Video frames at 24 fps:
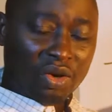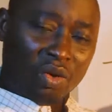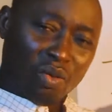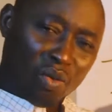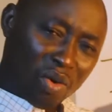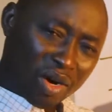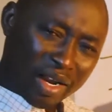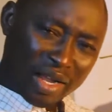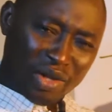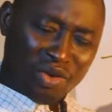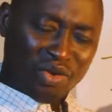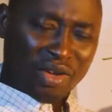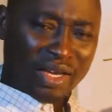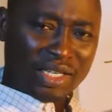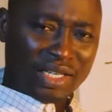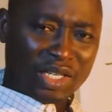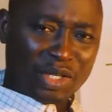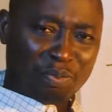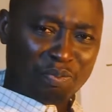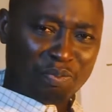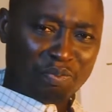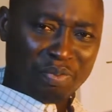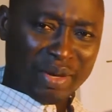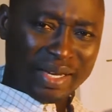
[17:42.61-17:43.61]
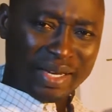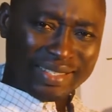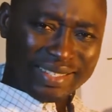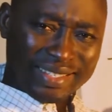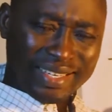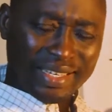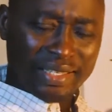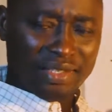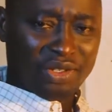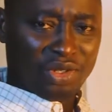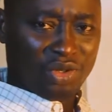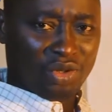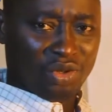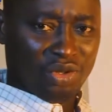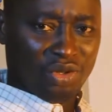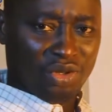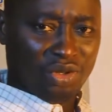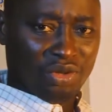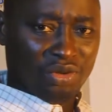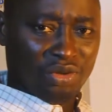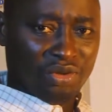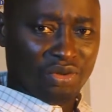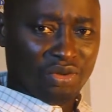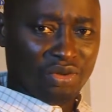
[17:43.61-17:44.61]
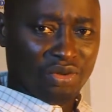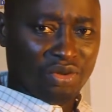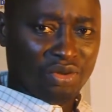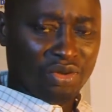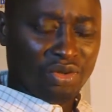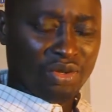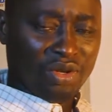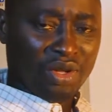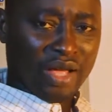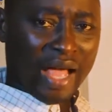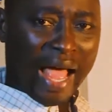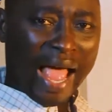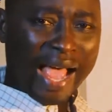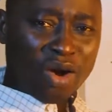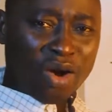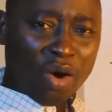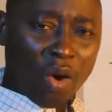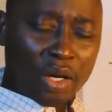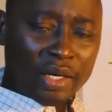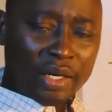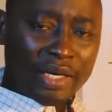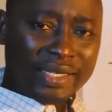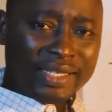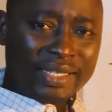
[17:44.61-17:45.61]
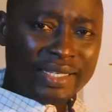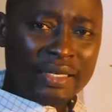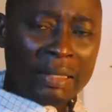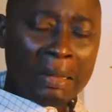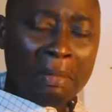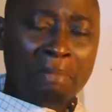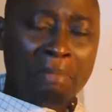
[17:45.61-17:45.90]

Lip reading: what are you expected to do? I call it